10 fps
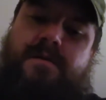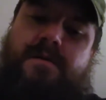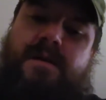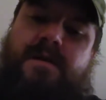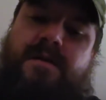
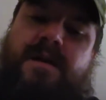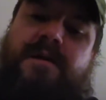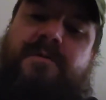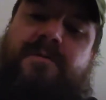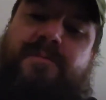and that
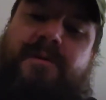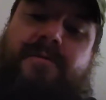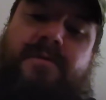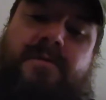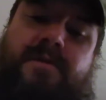it was
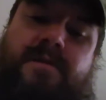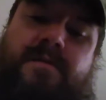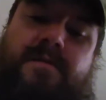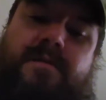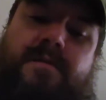pivotal
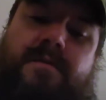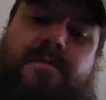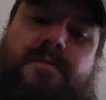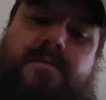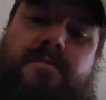in
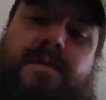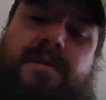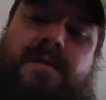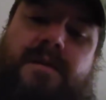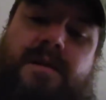
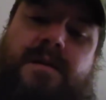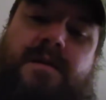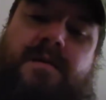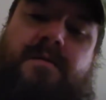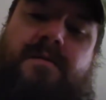
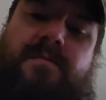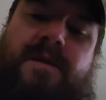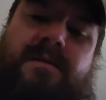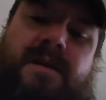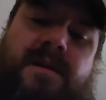getting and
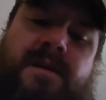maintaining